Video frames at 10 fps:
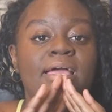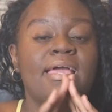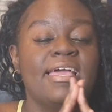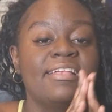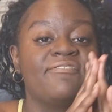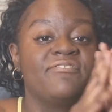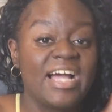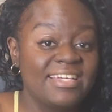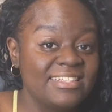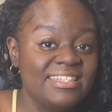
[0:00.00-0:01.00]
And
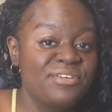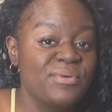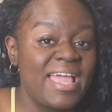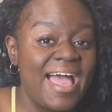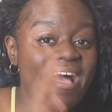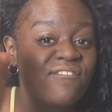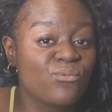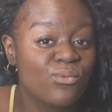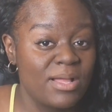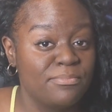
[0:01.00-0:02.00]
finally, we have
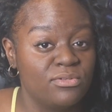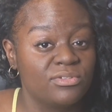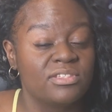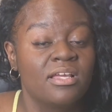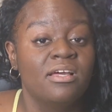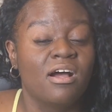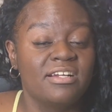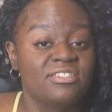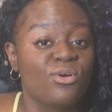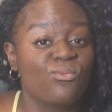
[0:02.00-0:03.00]
rebels. All
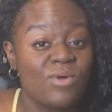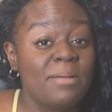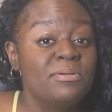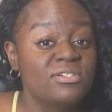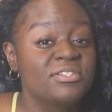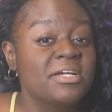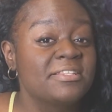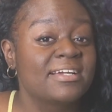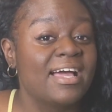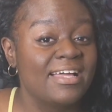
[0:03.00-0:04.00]
right, so rebels are
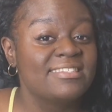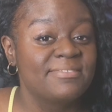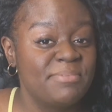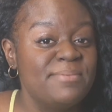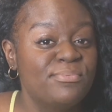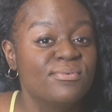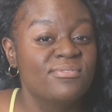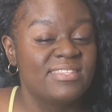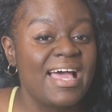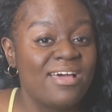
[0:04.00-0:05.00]
the kinds of people
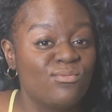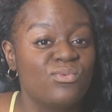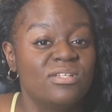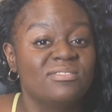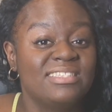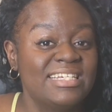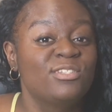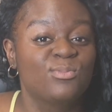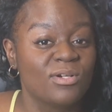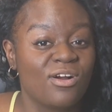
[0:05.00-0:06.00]
that will
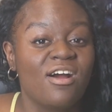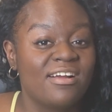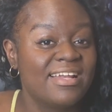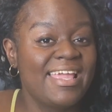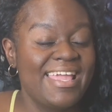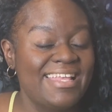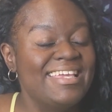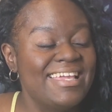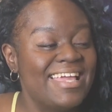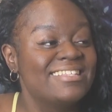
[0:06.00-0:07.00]
disregard
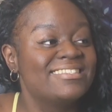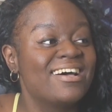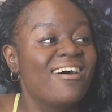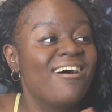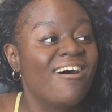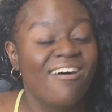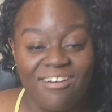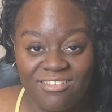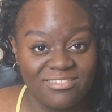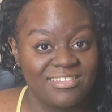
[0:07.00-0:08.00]
any and
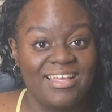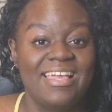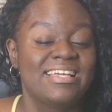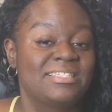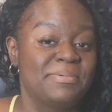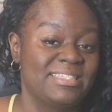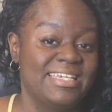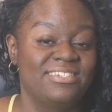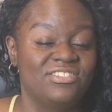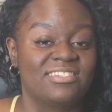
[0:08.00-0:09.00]
all
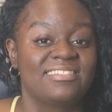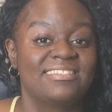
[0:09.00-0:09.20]
expectations.